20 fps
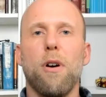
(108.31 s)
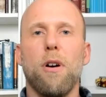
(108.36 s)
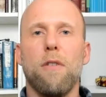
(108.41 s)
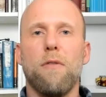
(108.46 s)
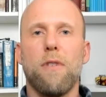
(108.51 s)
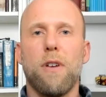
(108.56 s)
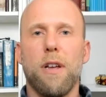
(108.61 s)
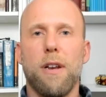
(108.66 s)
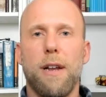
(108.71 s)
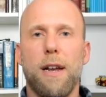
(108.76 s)

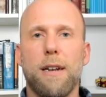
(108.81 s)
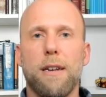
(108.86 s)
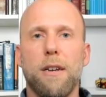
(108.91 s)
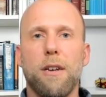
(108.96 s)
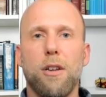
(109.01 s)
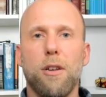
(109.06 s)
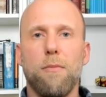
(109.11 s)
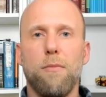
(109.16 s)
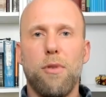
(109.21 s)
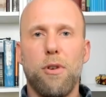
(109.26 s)
of
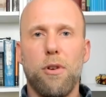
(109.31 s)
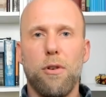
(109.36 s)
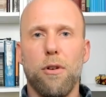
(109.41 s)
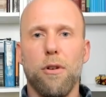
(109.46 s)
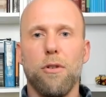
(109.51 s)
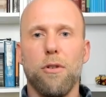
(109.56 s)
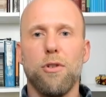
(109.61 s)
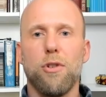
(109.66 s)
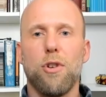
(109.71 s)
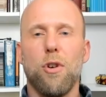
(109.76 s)
connected
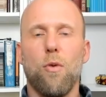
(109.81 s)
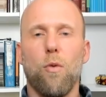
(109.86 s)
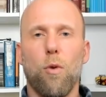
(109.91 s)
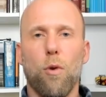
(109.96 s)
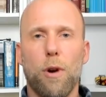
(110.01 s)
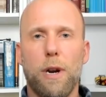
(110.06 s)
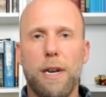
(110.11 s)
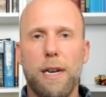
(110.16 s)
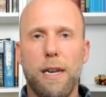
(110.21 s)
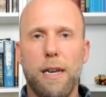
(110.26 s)
computers
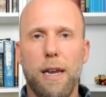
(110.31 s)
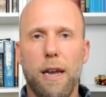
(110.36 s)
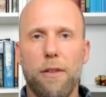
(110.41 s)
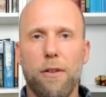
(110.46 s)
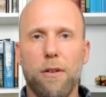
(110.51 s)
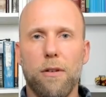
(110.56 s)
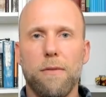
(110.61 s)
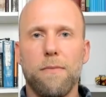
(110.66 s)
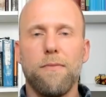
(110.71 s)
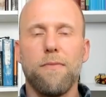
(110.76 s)
working
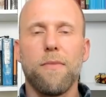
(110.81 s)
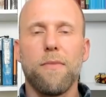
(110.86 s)
together.